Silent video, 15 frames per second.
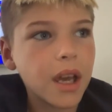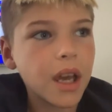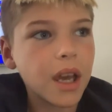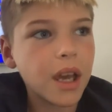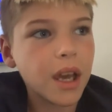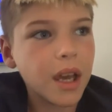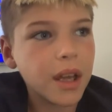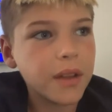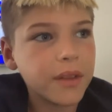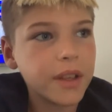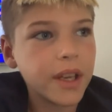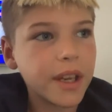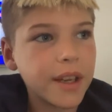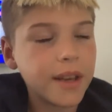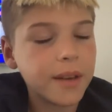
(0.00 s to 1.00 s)
And
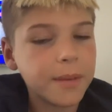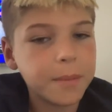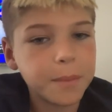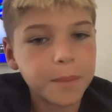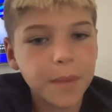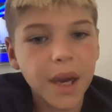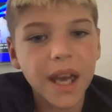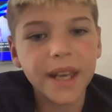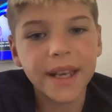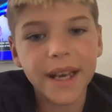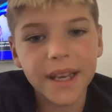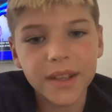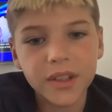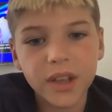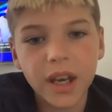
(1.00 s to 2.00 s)
then my
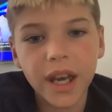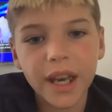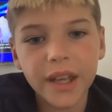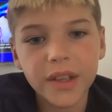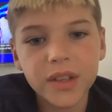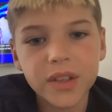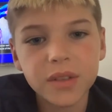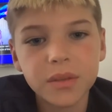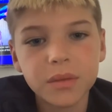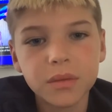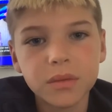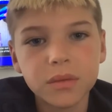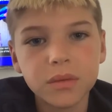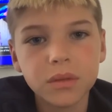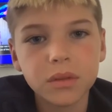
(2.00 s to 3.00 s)
nan died
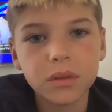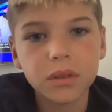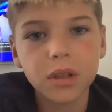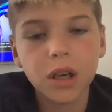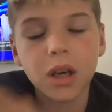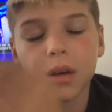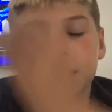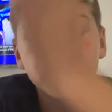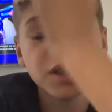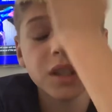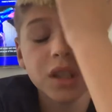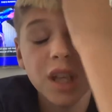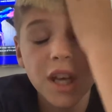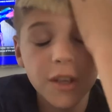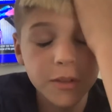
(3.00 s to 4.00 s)
um,
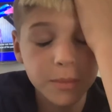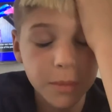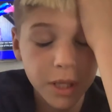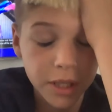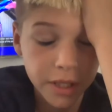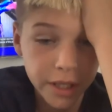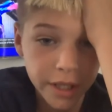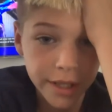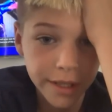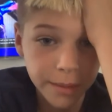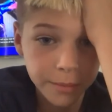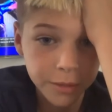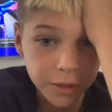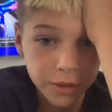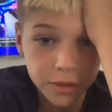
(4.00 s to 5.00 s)
last Monday.
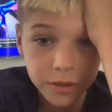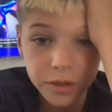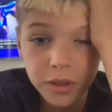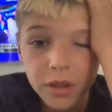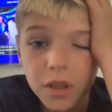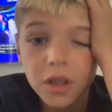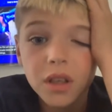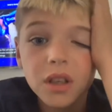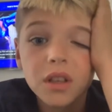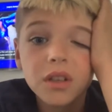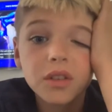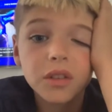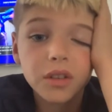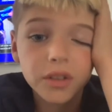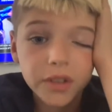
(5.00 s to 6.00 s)
I'm just
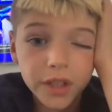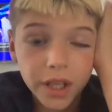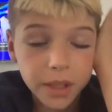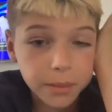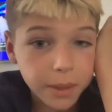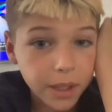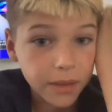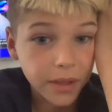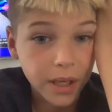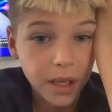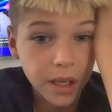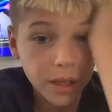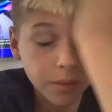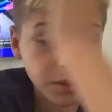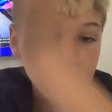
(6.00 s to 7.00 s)
so sad about
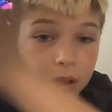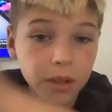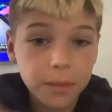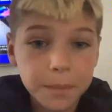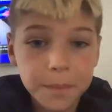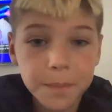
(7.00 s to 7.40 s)
that one.